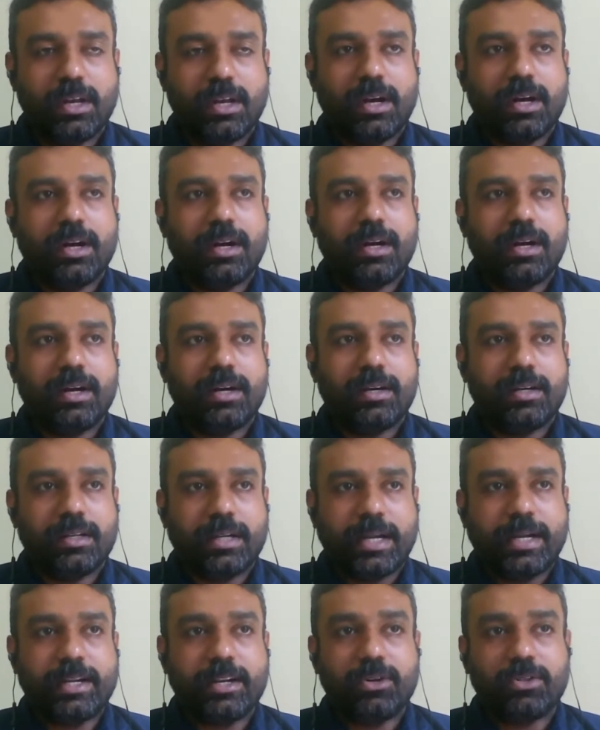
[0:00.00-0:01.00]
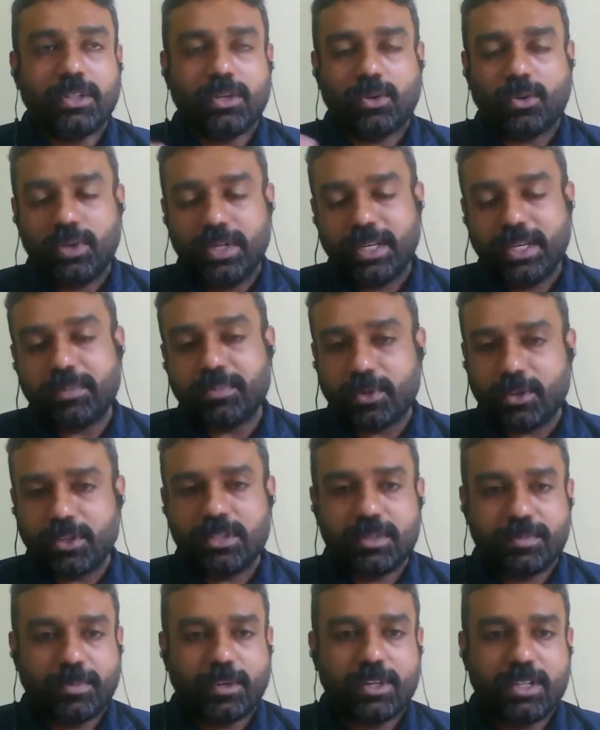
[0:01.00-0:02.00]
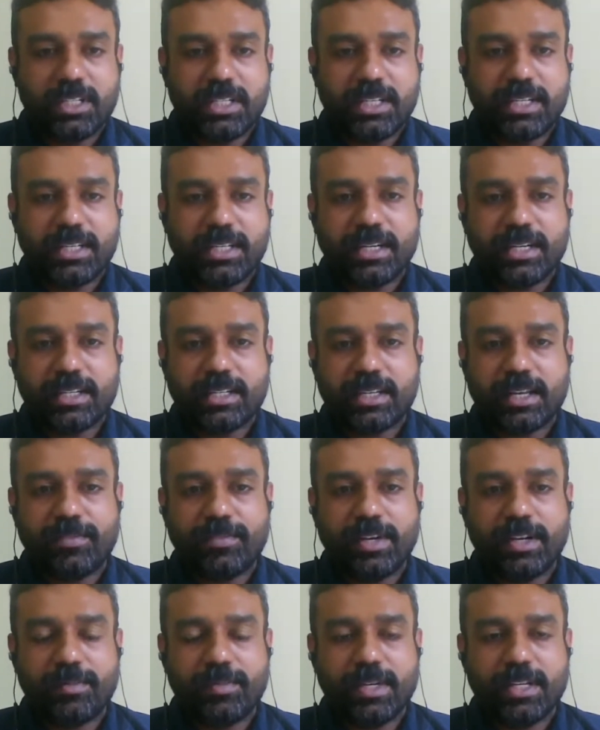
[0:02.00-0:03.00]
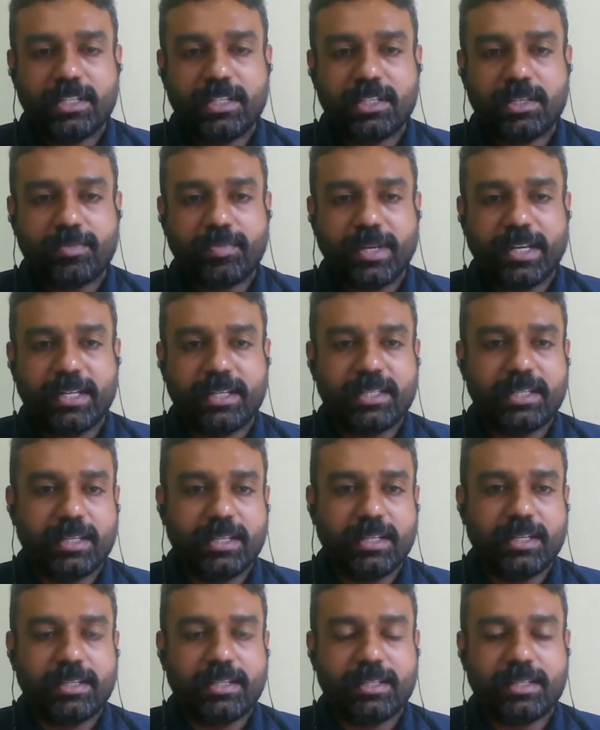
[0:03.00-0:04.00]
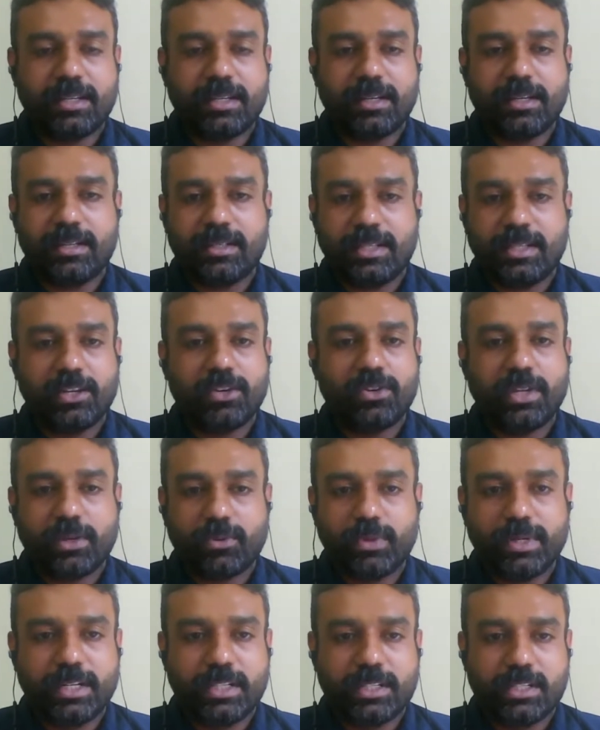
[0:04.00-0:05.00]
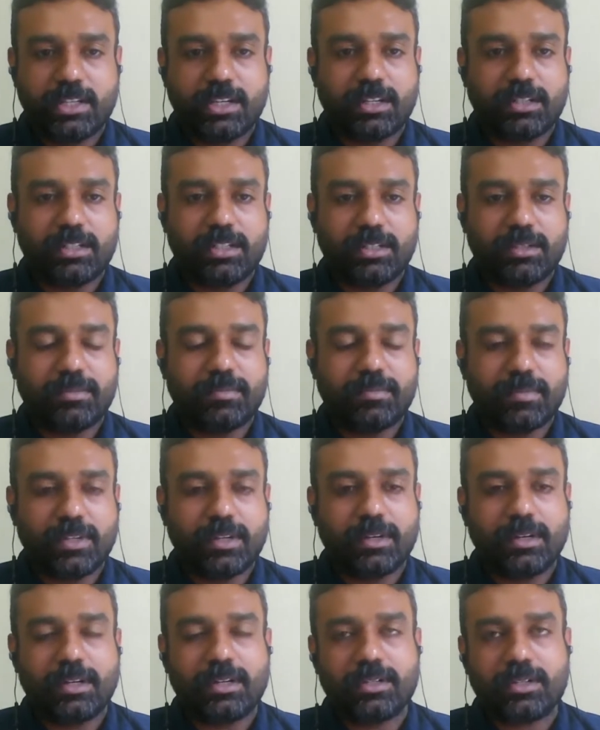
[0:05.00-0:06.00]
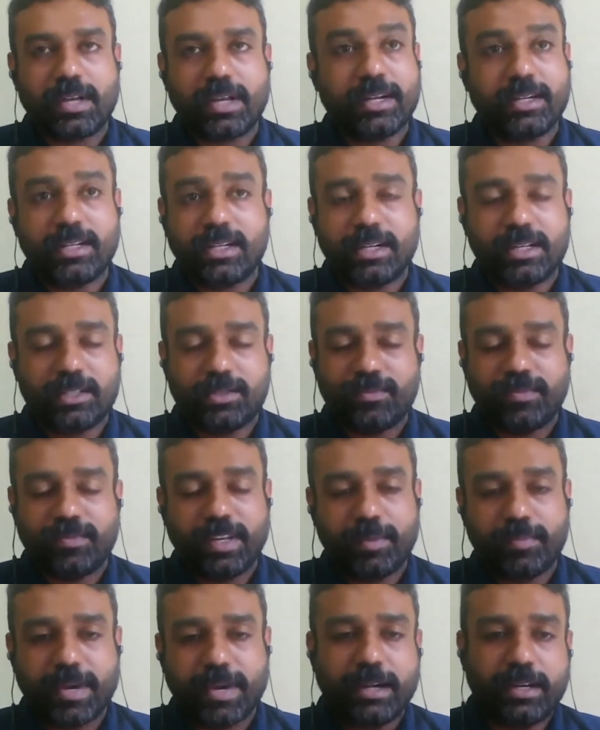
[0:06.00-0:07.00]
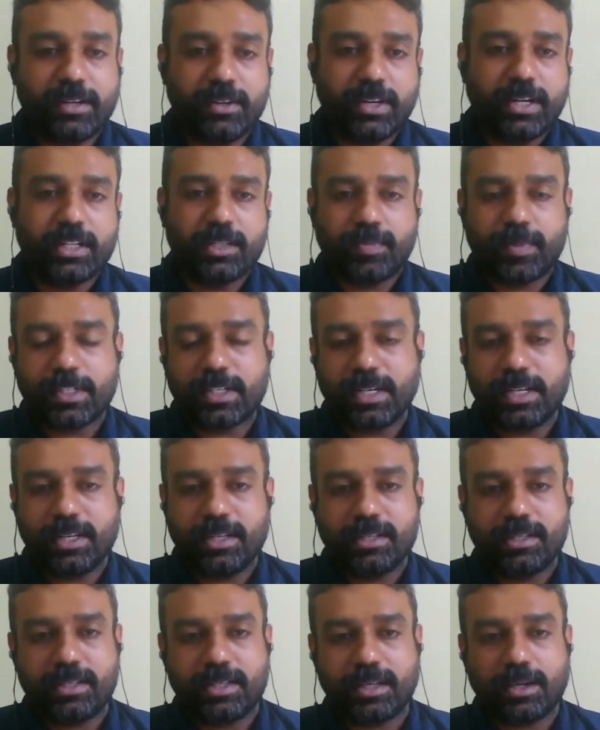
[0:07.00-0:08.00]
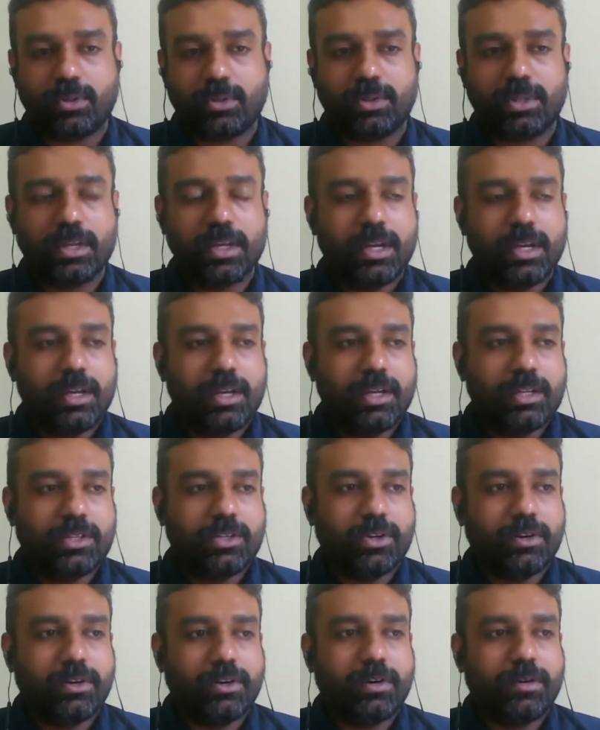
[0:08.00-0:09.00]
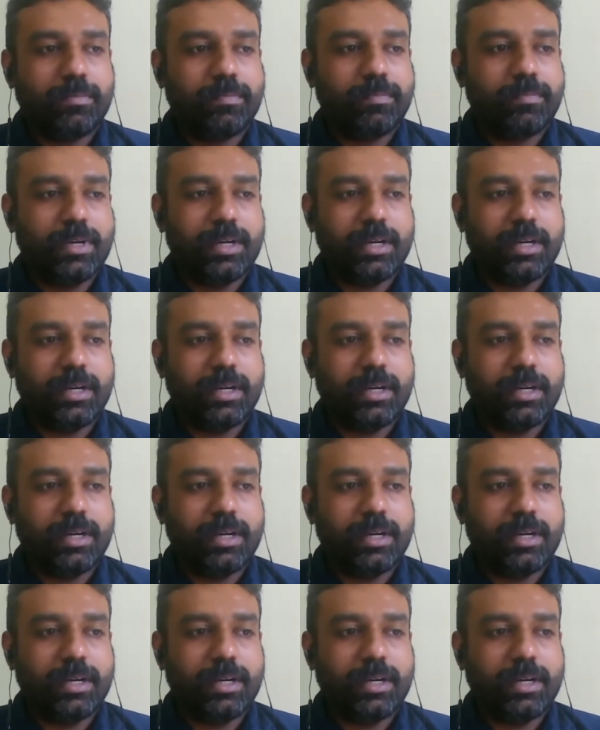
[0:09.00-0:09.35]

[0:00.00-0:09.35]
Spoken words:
Right now, the only policy that is available in space is zero liquid discharge, and that is very mandatory, especially in South. So